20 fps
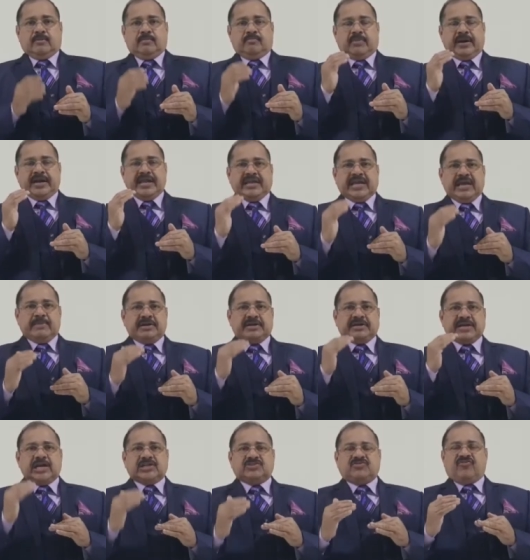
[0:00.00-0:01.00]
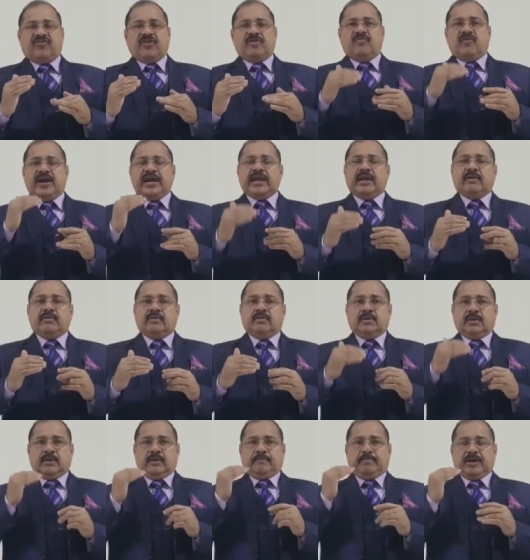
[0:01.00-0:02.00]
money can be transferred from one
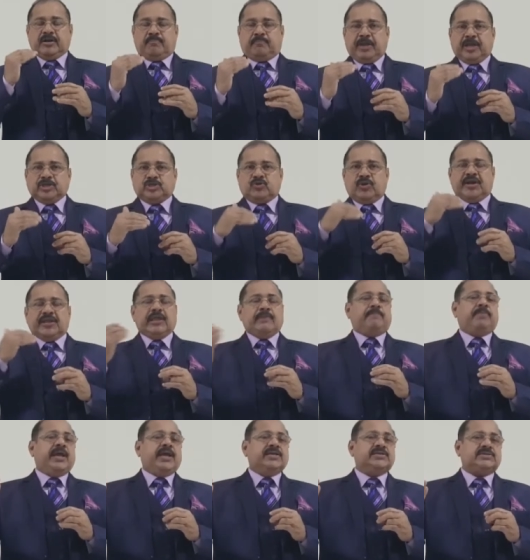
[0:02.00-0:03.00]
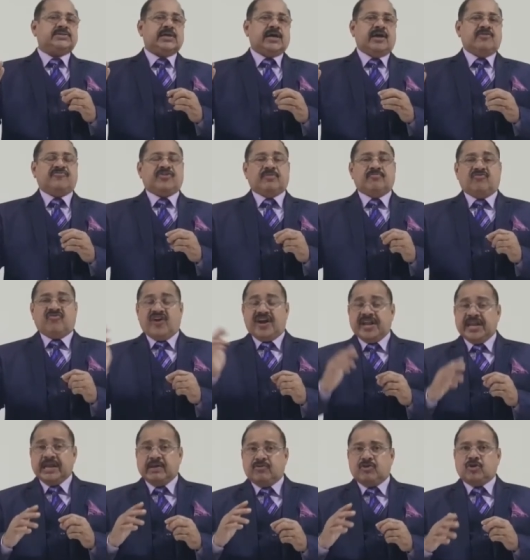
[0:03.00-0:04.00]
place to another place and from one
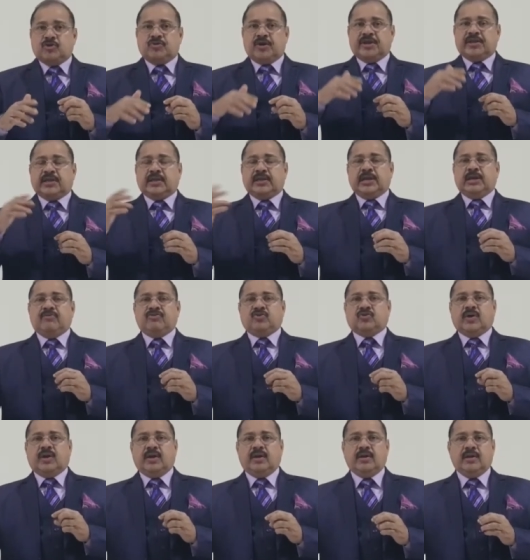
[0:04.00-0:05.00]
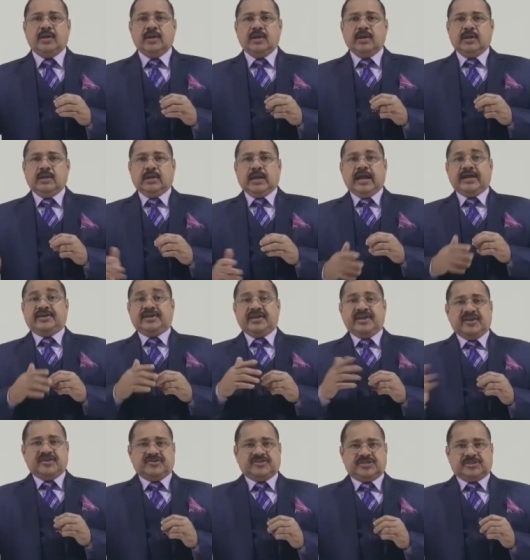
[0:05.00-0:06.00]
individual to another individual at
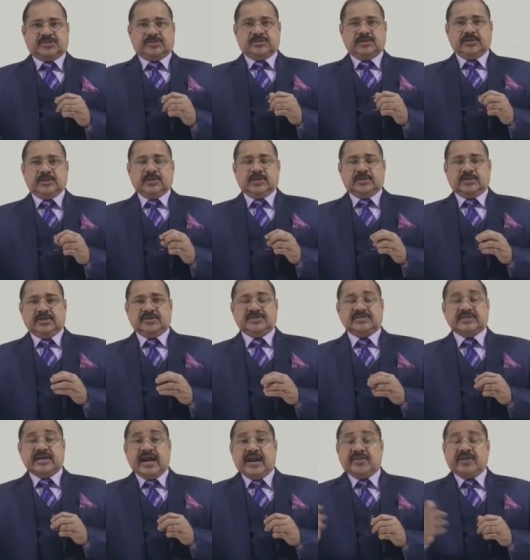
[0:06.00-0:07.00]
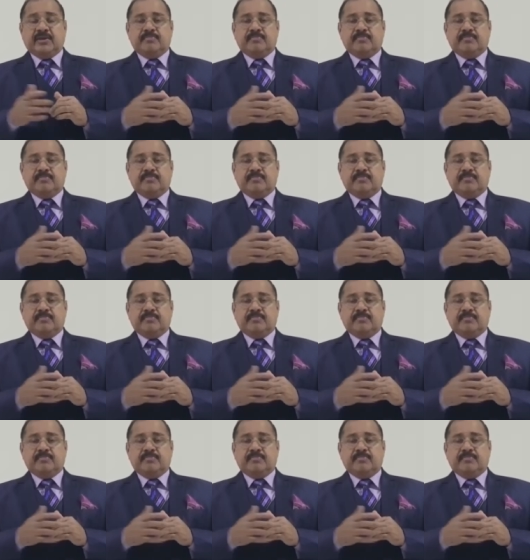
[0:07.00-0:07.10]
ease. This is another